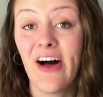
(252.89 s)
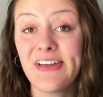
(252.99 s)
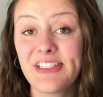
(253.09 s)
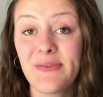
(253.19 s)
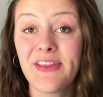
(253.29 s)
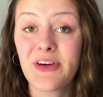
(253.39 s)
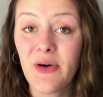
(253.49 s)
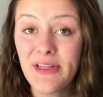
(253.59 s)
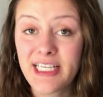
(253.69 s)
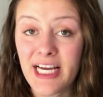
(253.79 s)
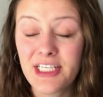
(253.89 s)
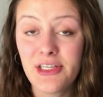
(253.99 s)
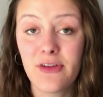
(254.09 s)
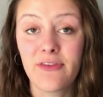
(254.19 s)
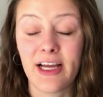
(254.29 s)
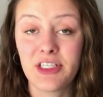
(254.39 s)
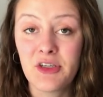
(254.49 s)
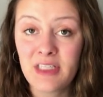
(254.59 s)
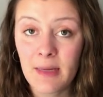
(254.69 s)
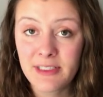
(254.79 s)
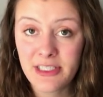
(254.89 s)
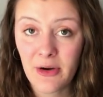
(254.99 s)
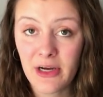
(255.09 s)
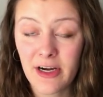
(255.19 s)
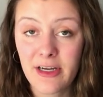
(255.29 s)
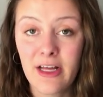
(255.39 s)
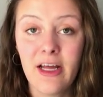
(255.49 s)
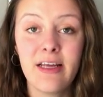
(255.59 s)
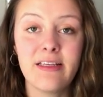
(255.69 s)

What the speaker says: Also in the cold section, you'll find 2 types of yogurt,